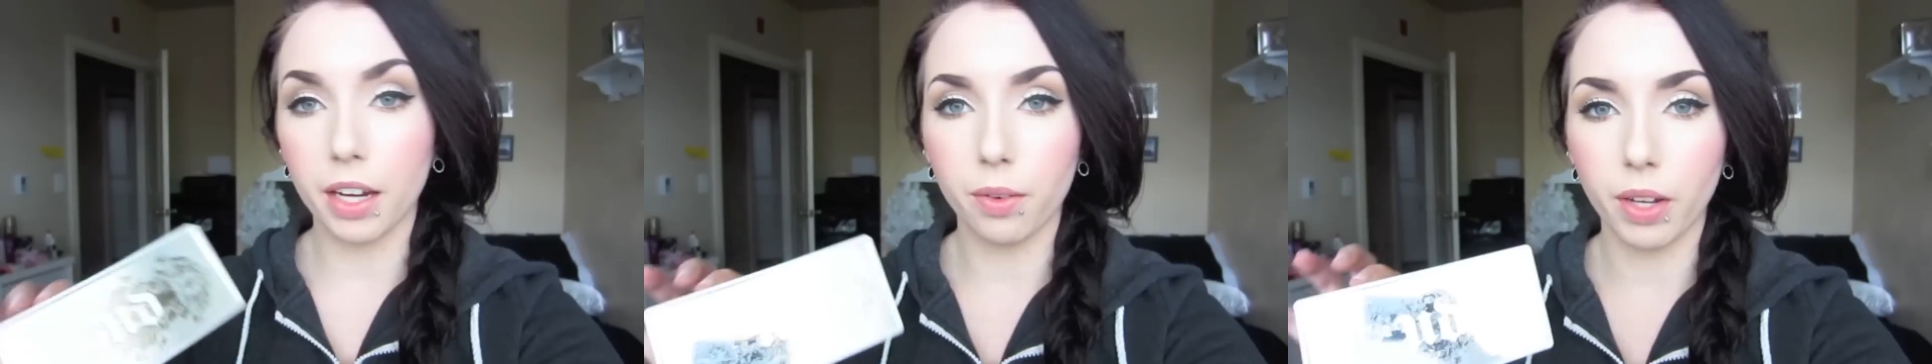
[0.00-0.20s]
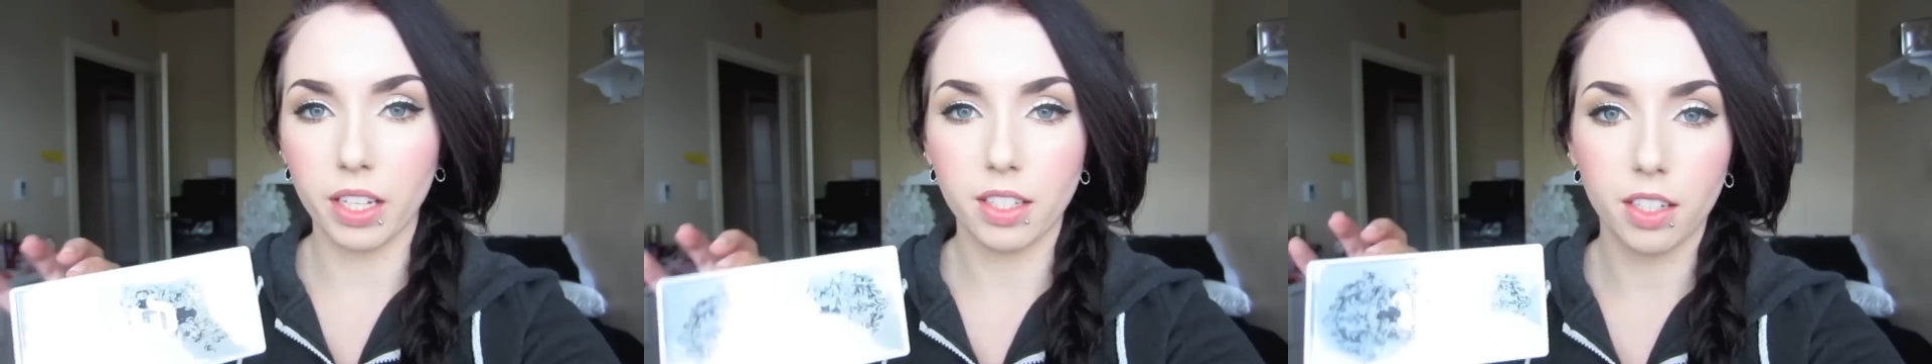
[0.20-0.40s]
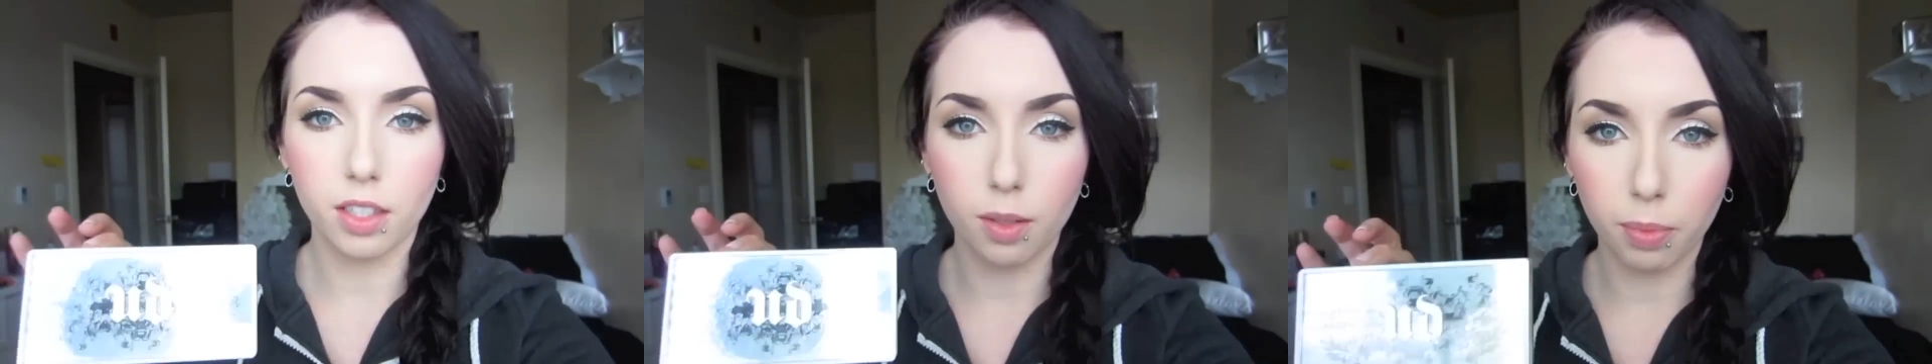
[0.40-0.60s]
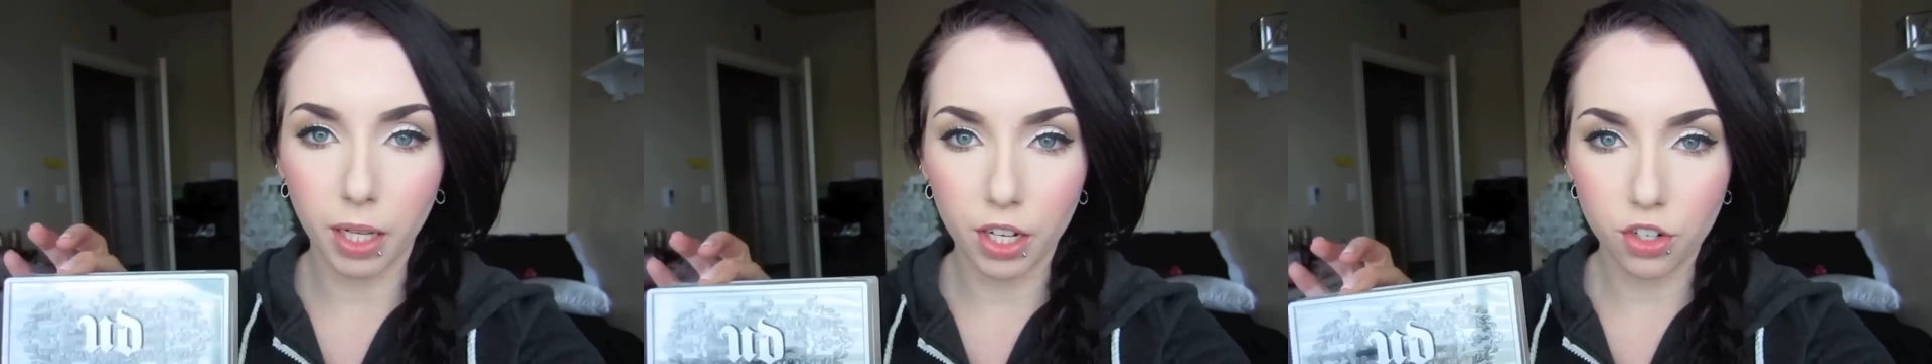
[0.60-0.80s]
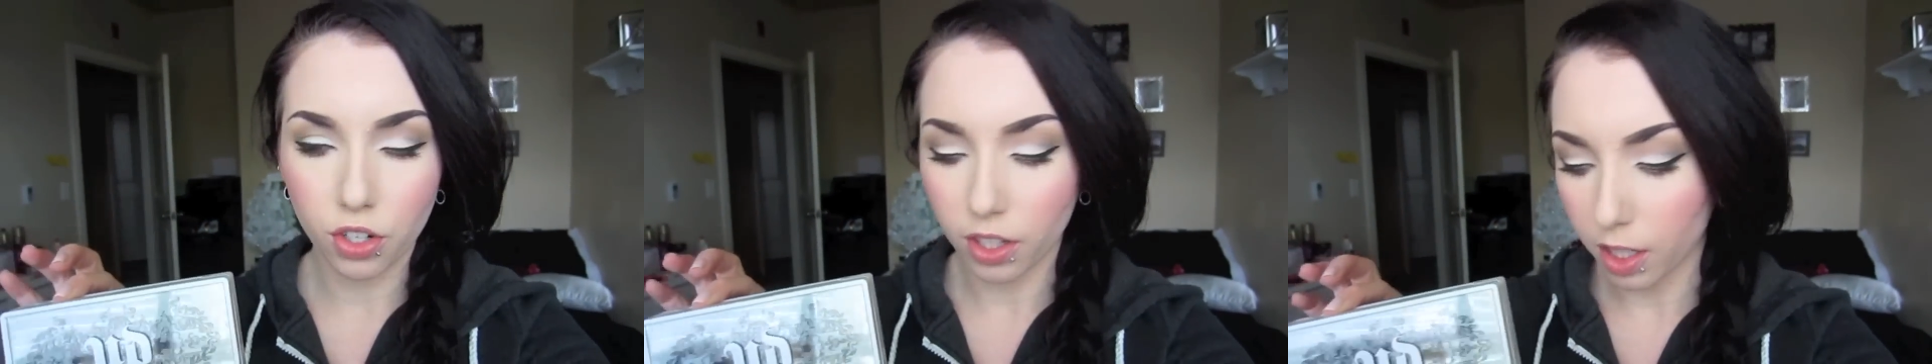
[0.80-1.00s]
Anyways, it's the
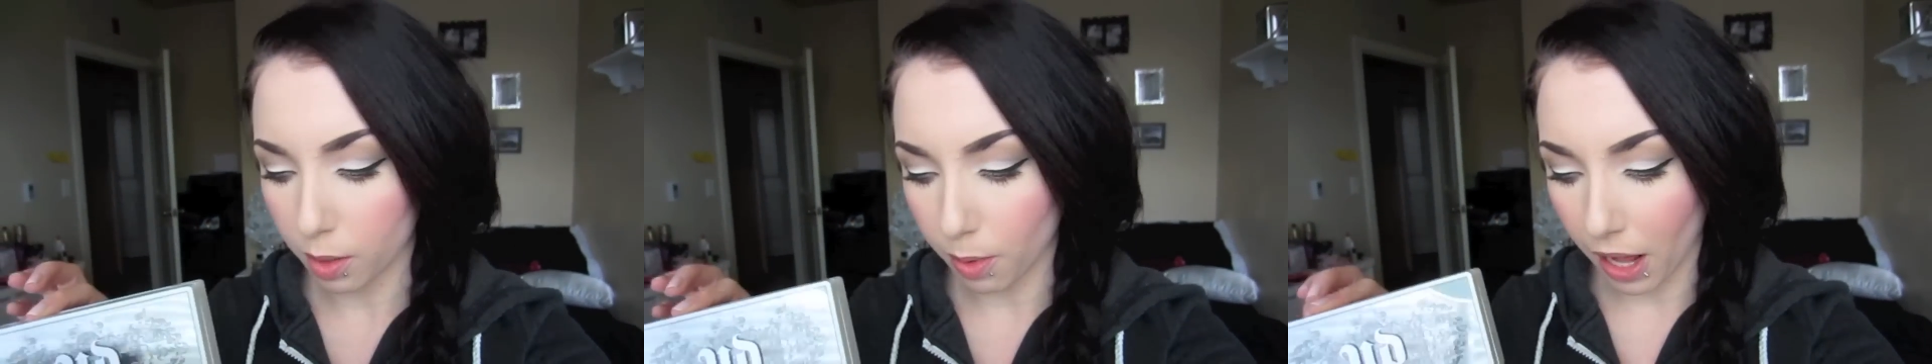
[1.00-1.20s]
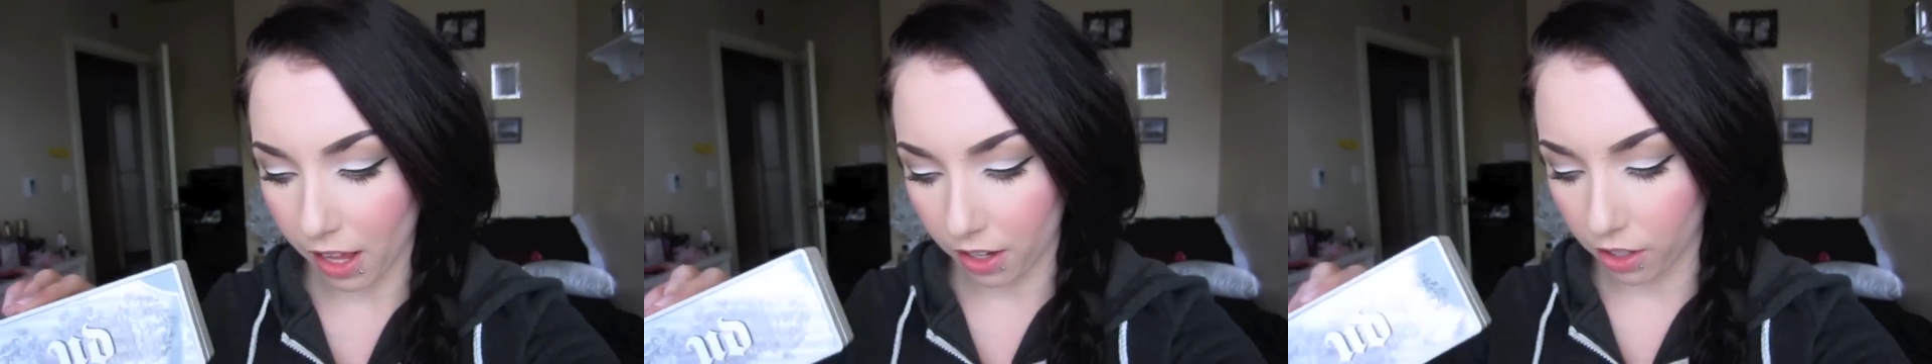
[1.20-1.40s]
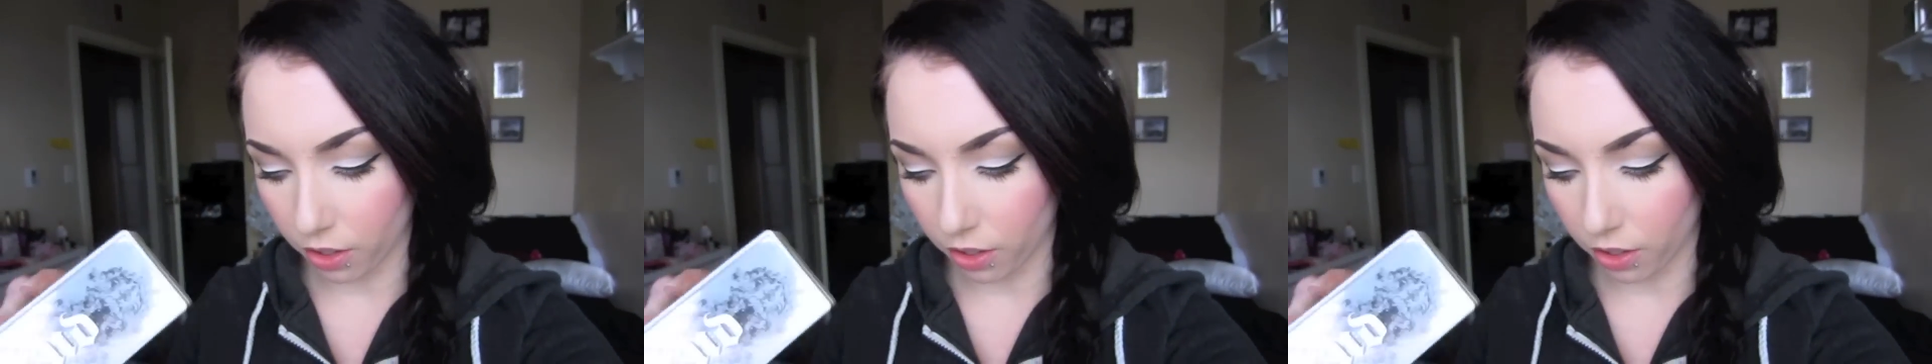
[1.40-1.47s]
blush in this palette.